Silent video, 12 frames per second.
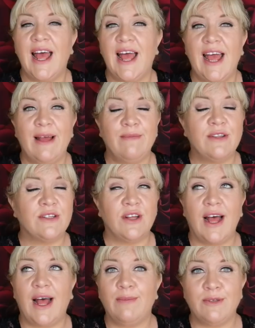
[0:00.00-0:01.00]
There's
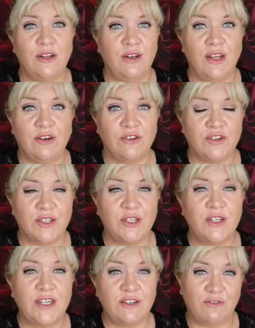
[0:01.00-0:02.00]
absolutely hundreds.
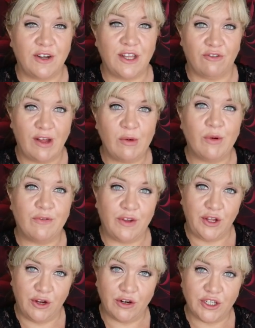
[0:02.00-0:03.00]
You need to find the right one for
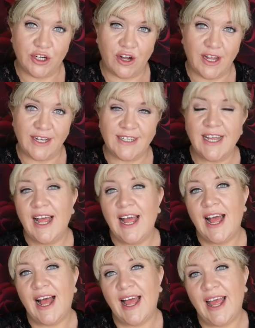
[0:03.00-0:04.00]
your child,
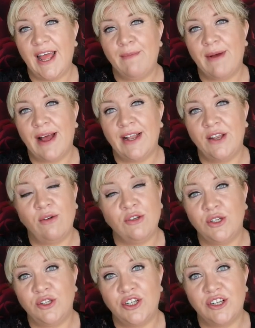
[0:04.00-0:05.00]
and no
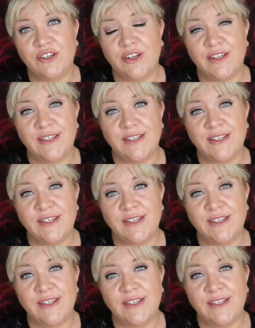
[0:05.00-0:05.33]
two children are the